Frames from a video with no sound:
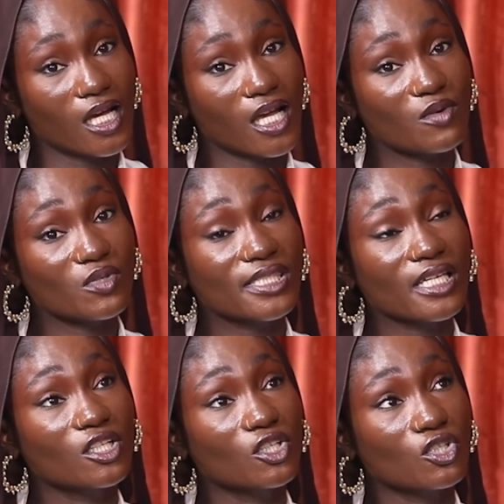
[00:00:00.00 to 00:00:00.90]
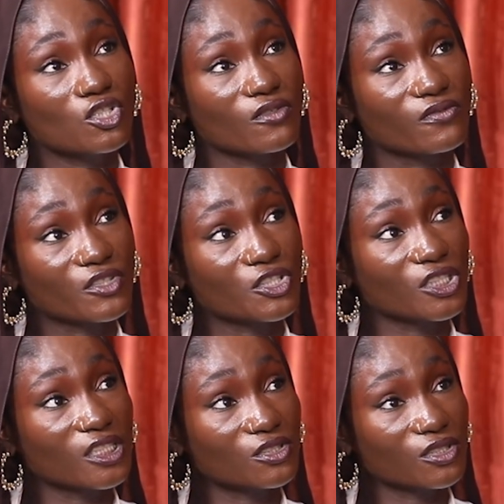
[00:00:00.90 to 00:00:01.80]
I will see a lot of
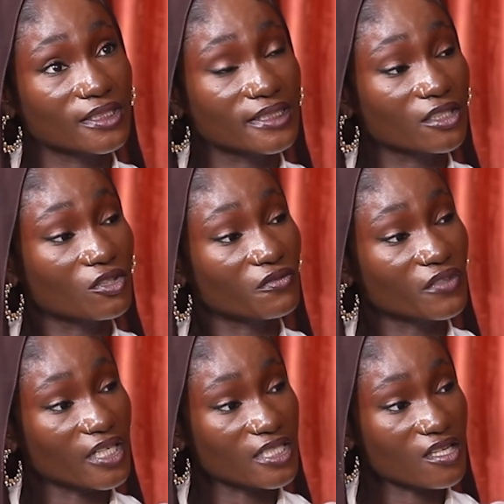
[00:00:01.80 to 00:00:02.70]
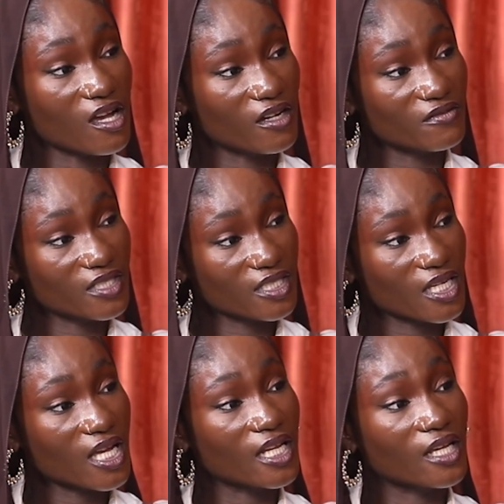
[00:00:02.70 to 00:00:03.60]
creators take off their scarves
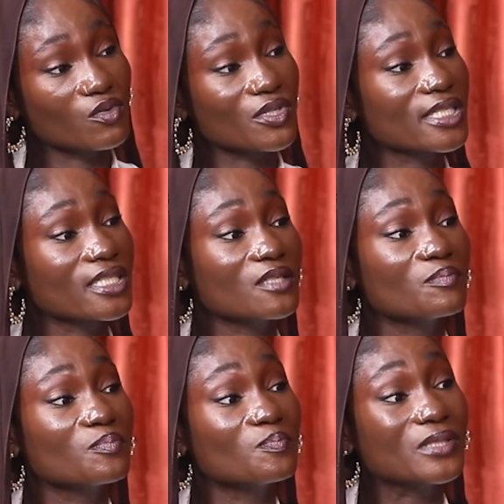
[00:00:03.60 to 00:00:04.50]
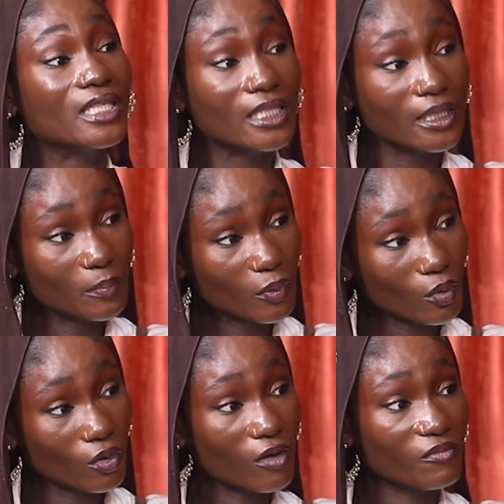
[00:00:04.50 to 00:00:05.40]
and I will see
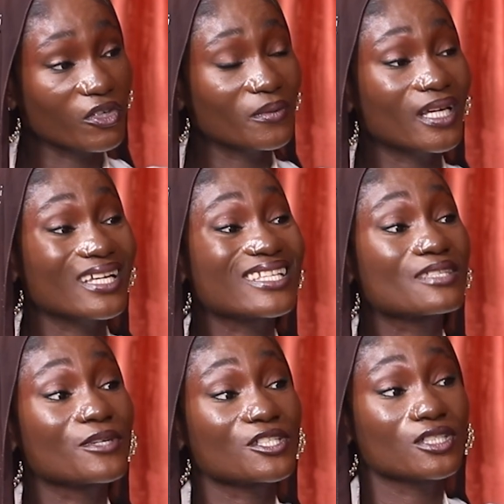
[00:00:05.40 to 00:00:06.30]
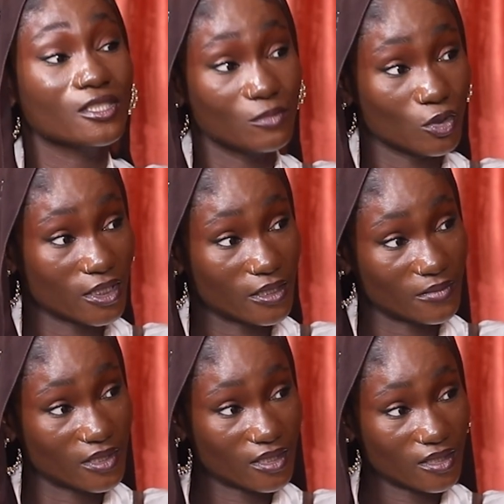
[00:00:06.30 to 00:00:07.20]
people come for them, especially Muslims.